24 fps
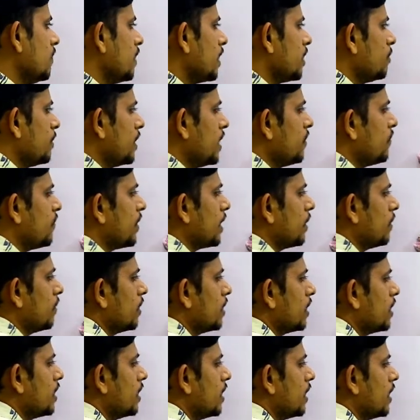1 by 5.
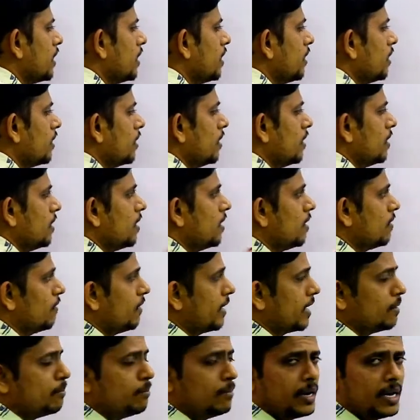Here
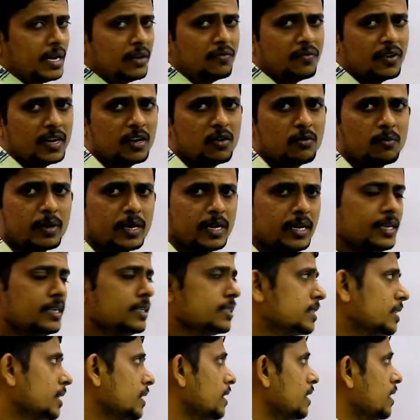1 by 5
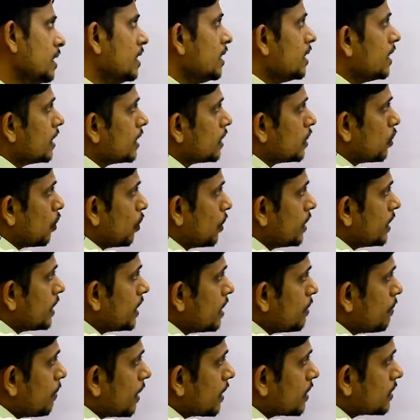means
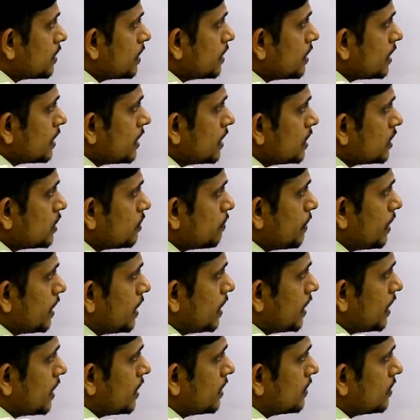20%
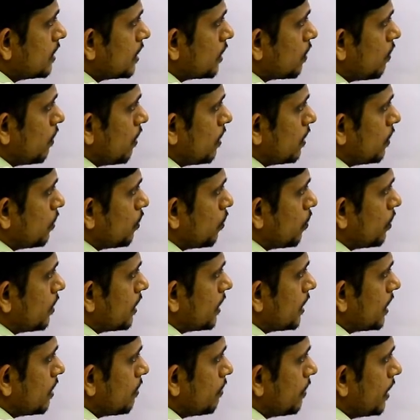meaning is equal to
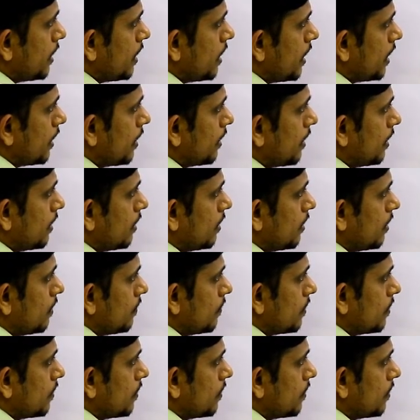20 by 100.